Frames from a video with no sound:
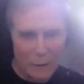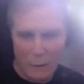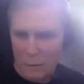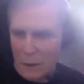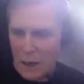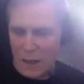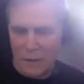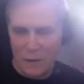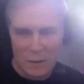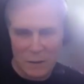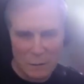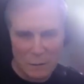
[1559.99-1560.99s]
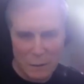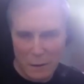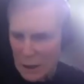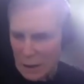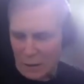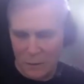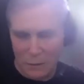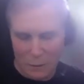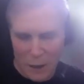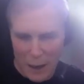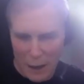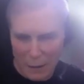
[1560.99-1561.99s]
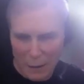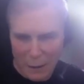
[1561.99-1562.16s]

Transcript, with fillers: you're nuts. You're yeah. not going to do that.